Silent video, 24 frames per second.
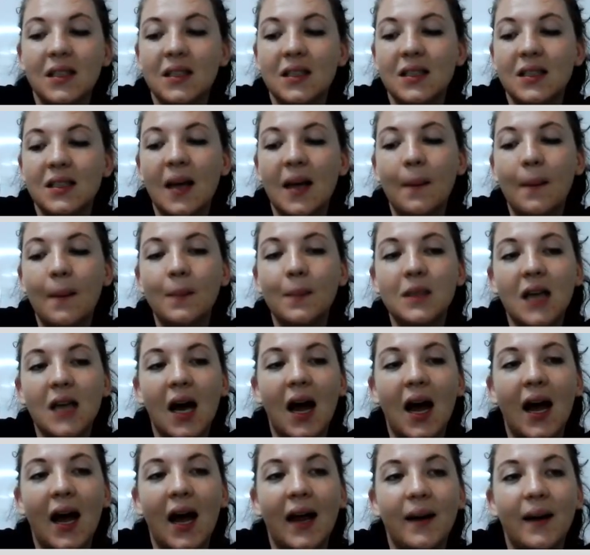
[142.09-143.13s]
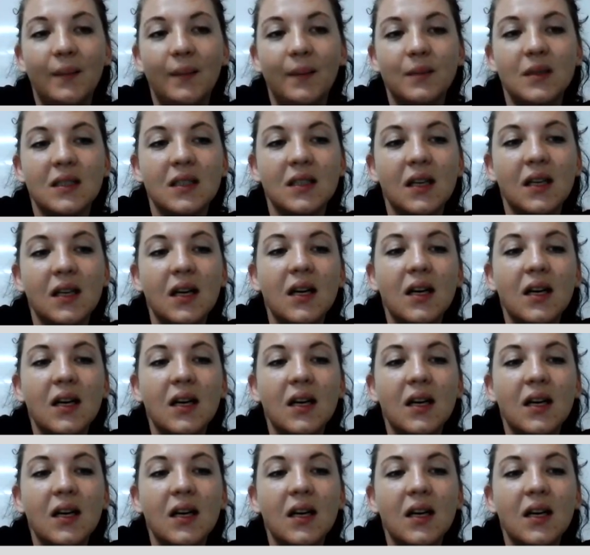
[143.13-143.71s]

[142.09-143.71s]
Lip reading: Sometimes.